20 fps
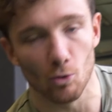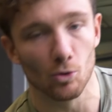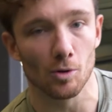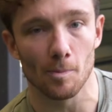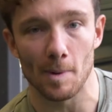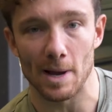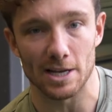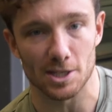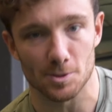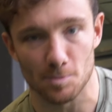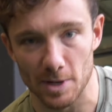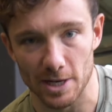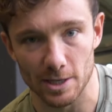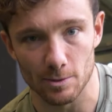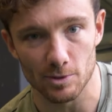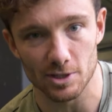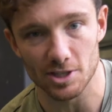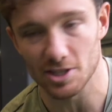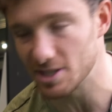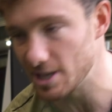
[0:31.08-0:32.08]
all about speed,
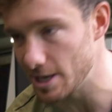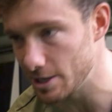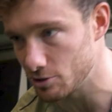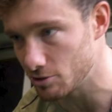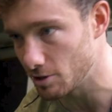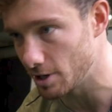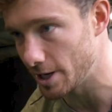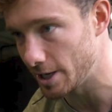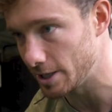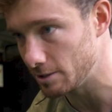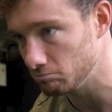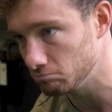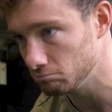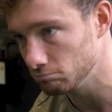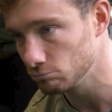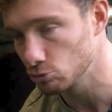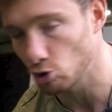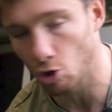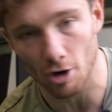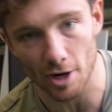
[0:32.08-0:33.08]
which is literally
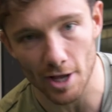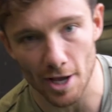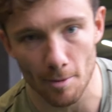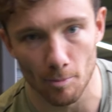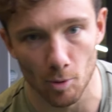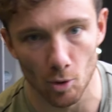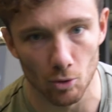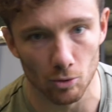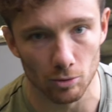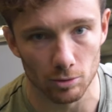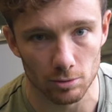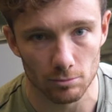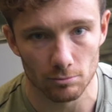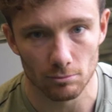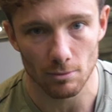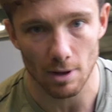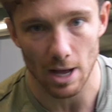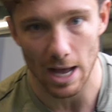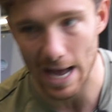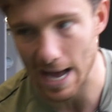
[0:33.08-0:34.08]
trying to hit a ball
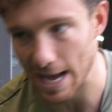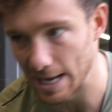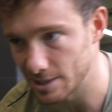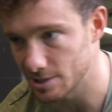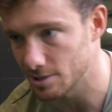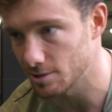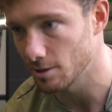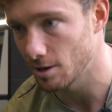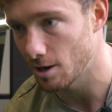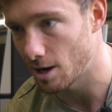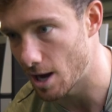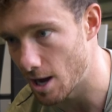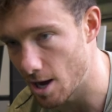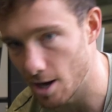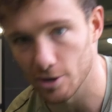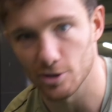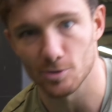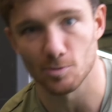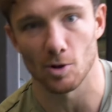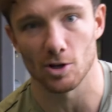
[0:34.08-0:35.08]
as
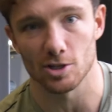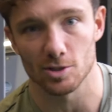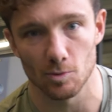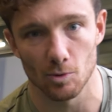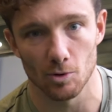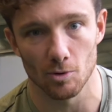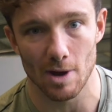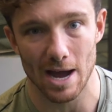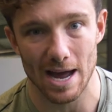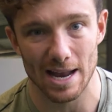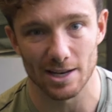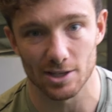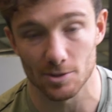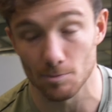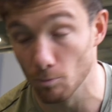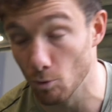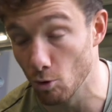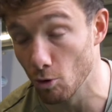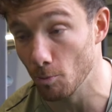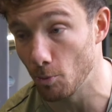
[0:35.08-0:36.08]
hard as possible and, as
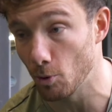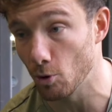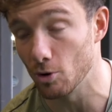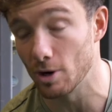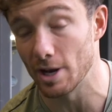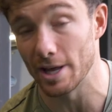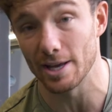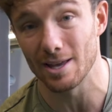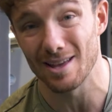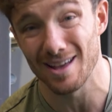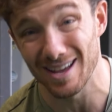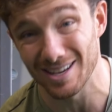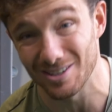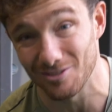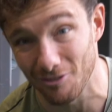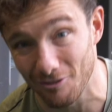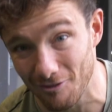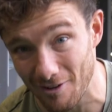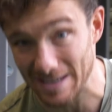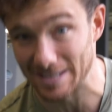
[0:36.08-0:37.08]
more importantly, as
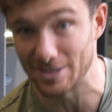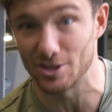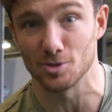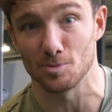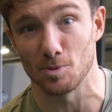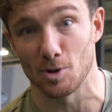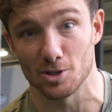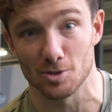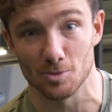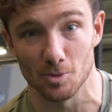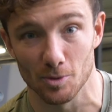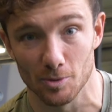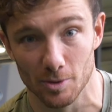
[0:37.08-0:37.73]
fast as possible.